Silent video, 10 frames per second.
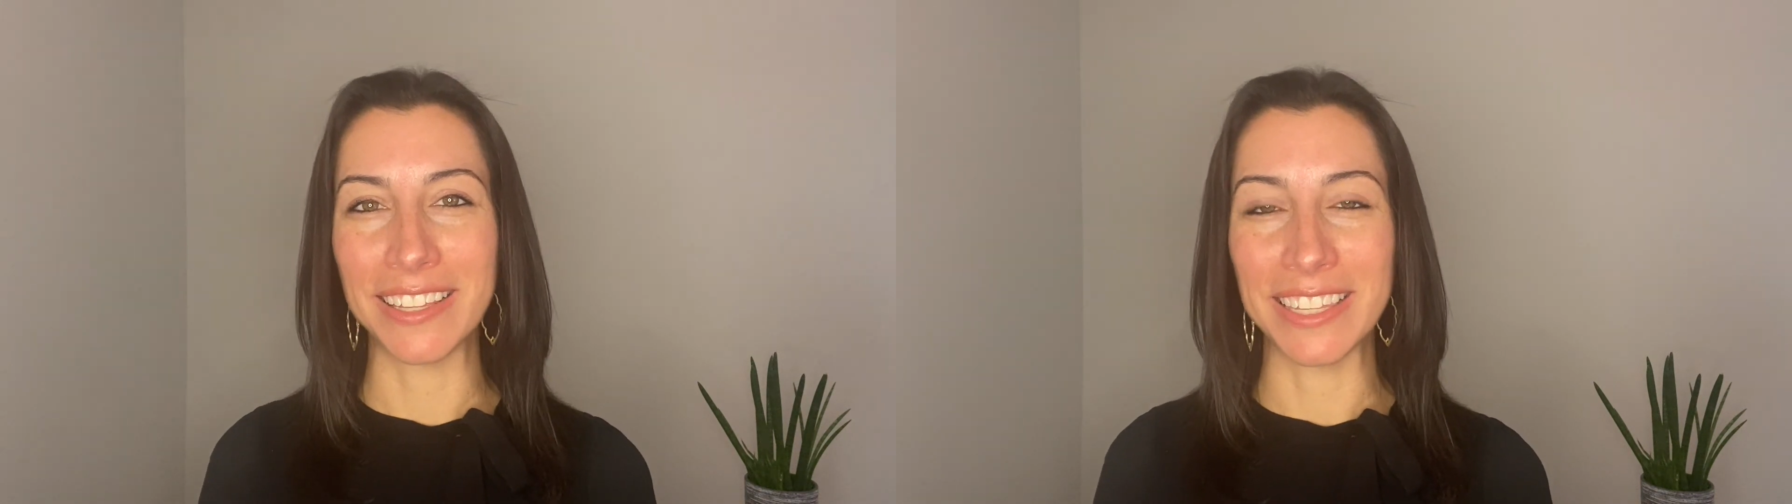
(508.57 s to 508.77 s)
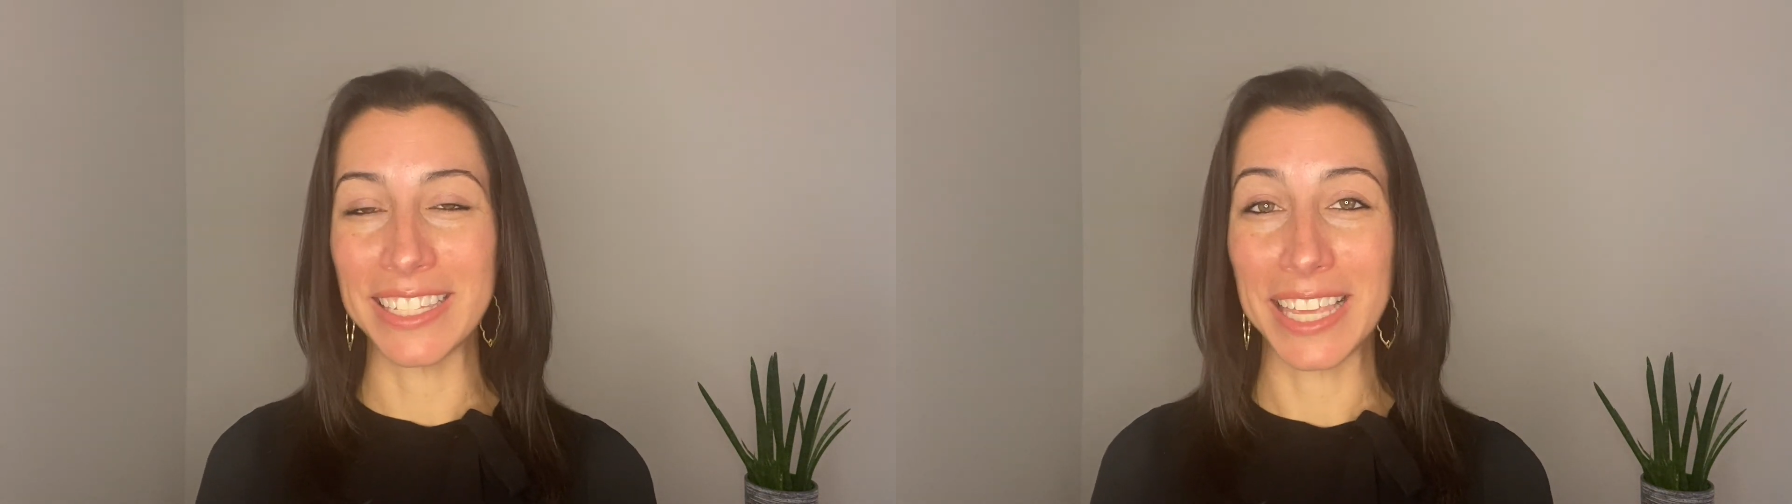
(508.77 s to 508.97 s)

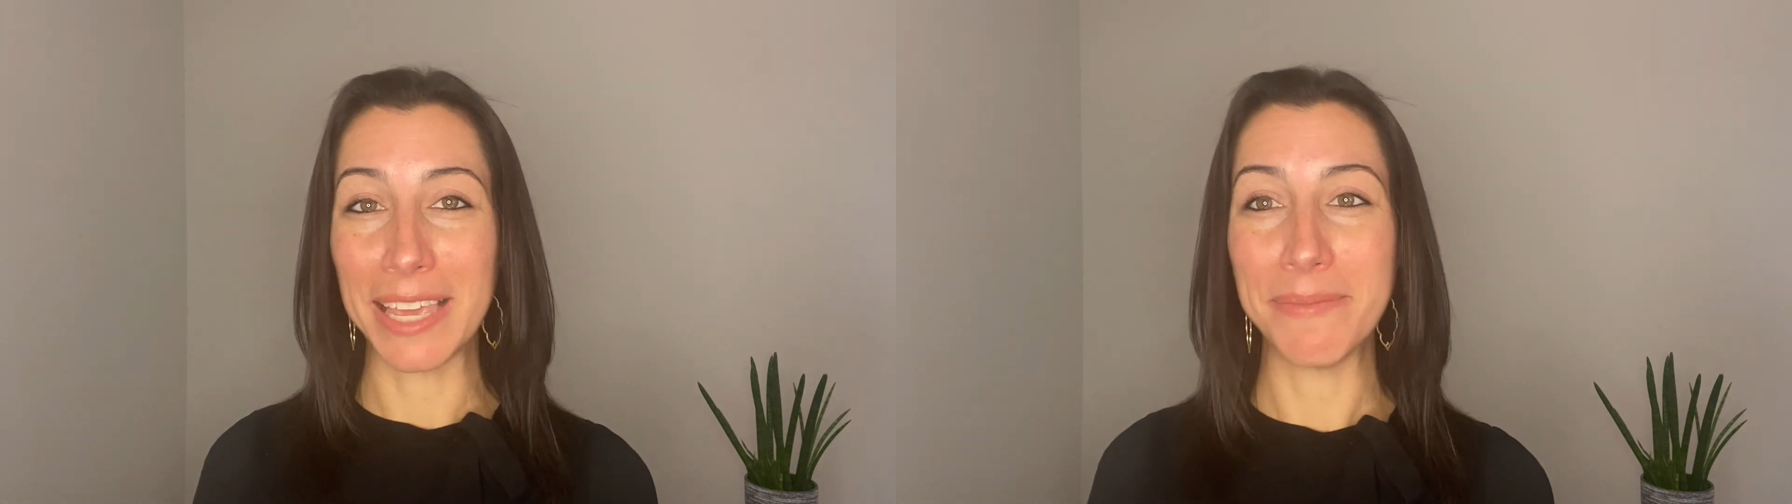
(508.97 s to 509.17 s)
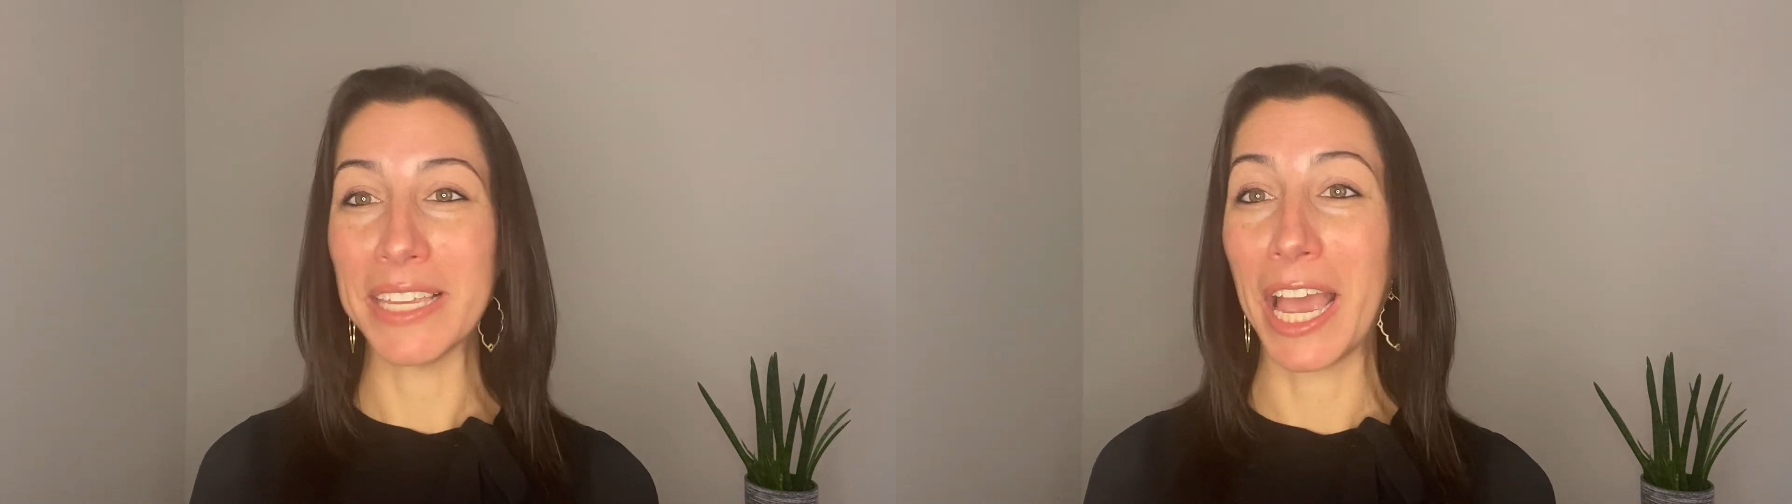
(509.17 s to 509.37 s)
this
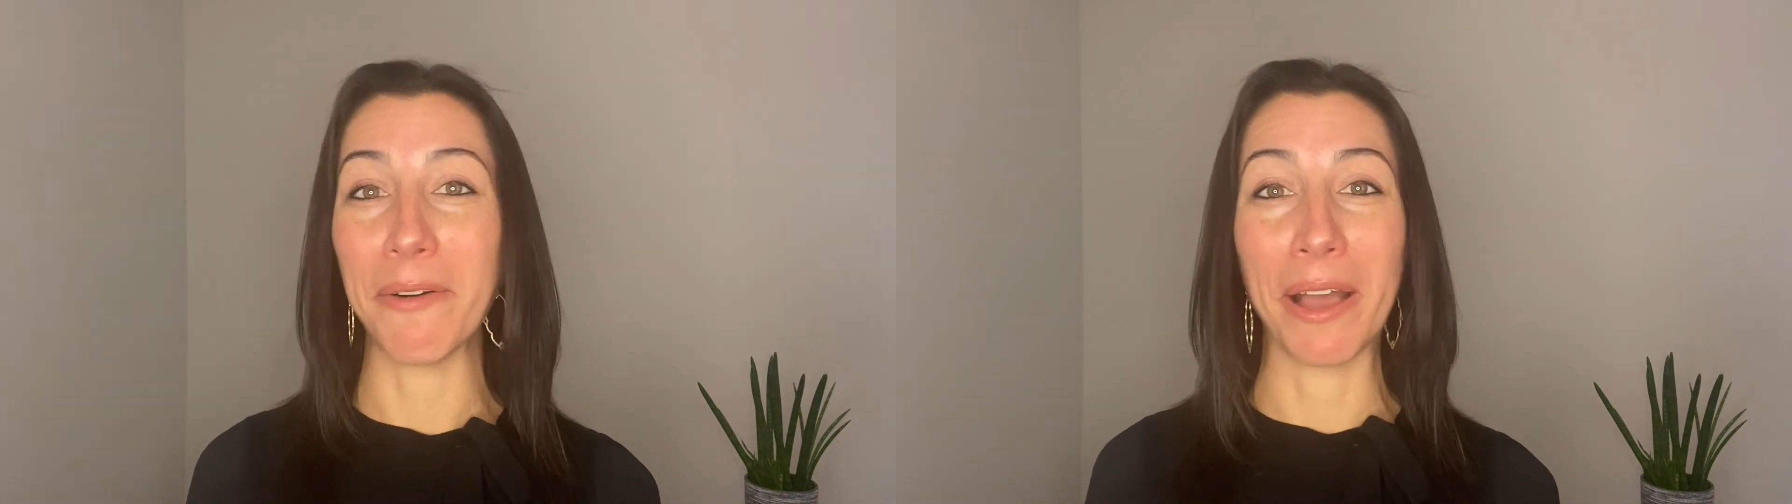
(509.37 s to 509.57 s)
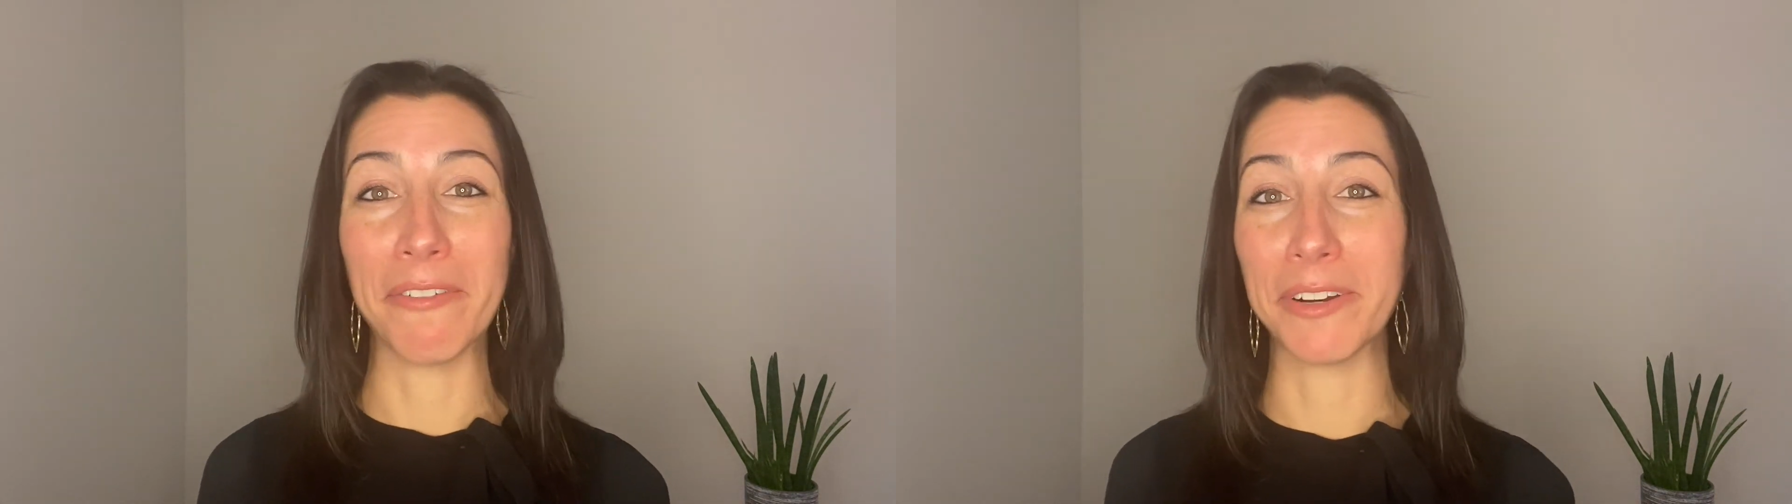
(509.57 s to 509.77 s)
game to
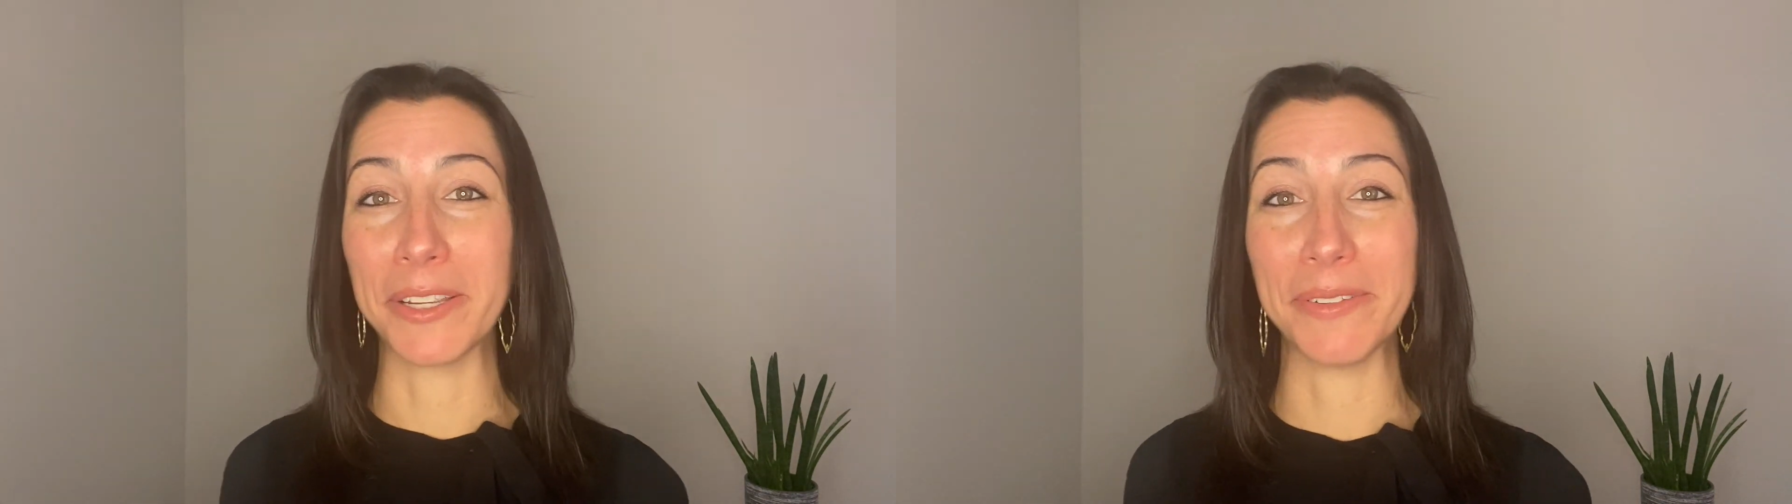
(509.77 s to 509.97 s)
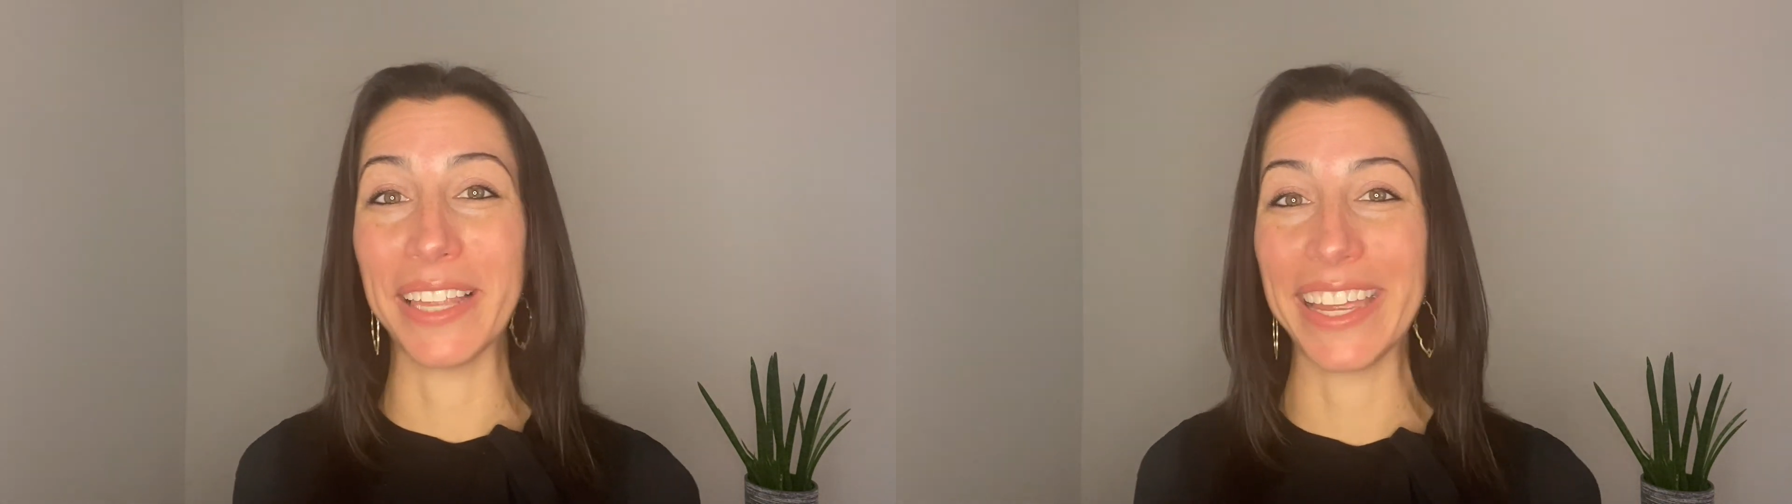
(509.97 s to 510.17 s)
however
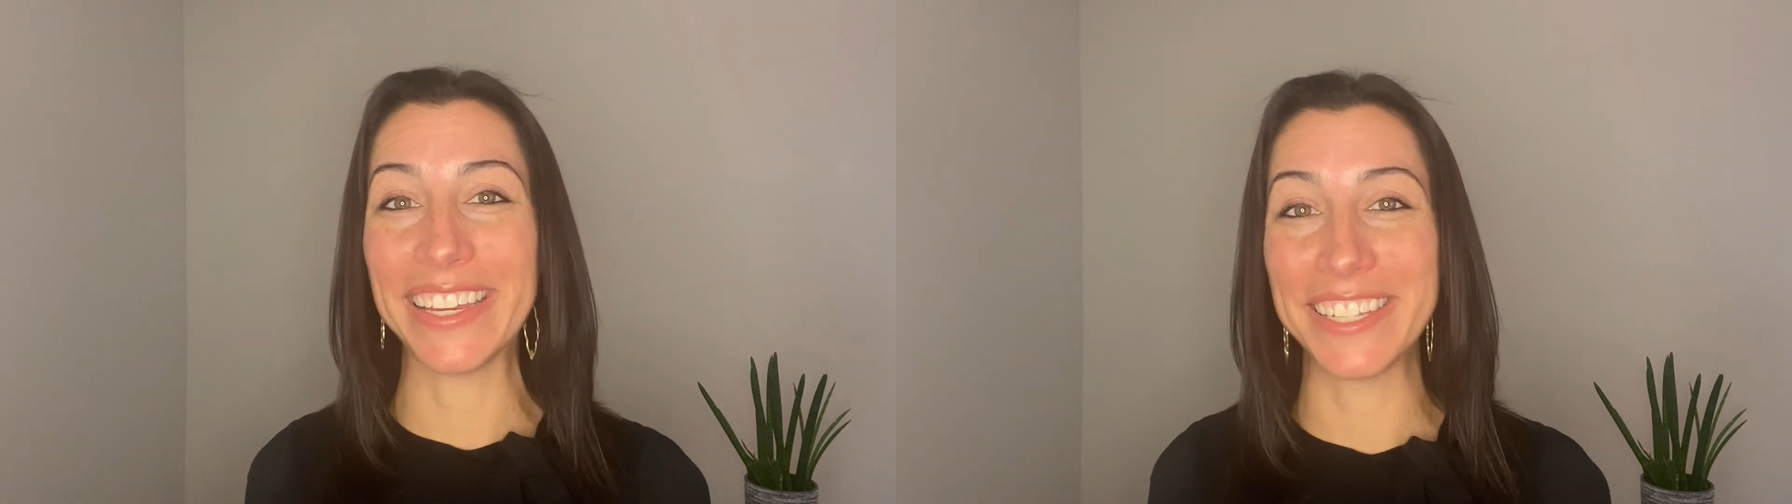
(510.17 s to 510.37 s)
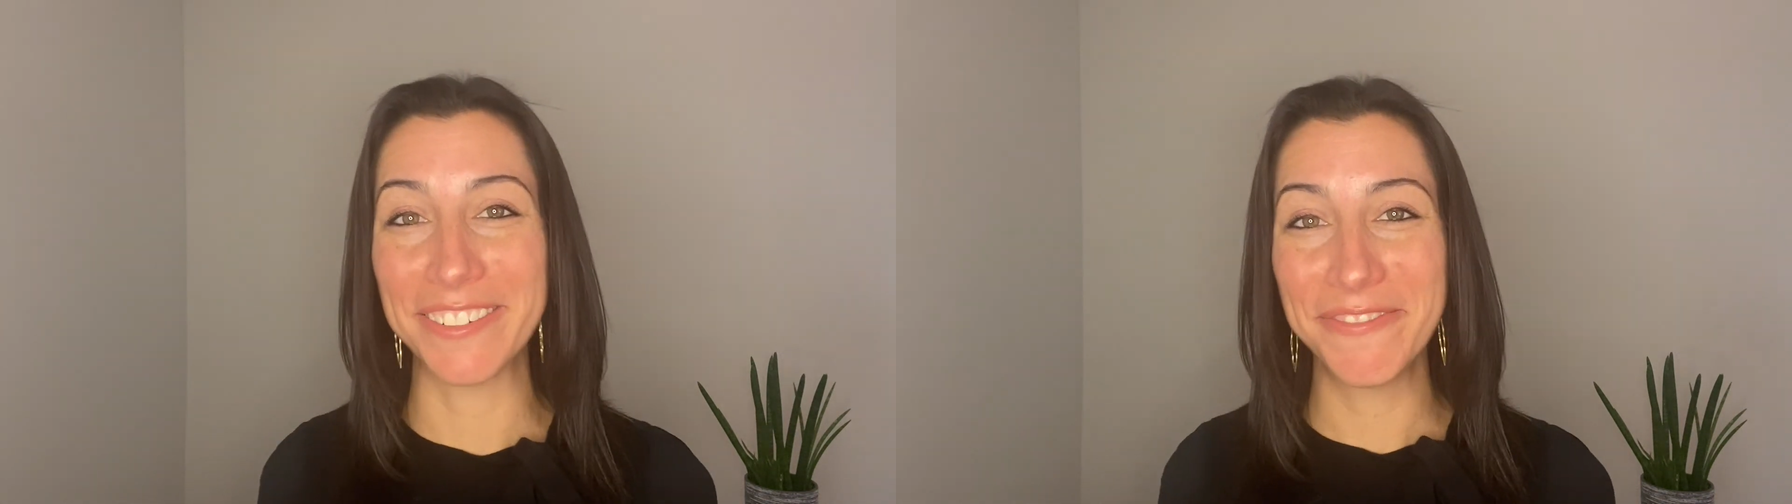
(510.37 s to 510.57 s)
you'd like
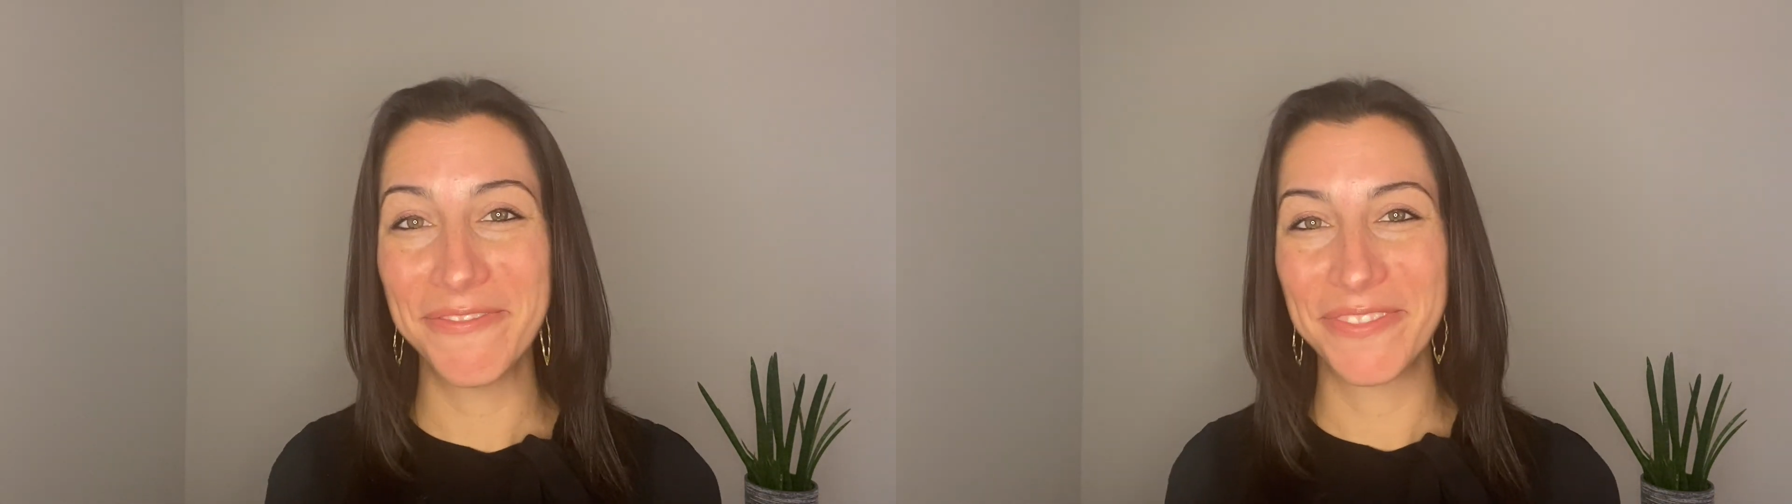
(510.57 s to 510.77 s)
to.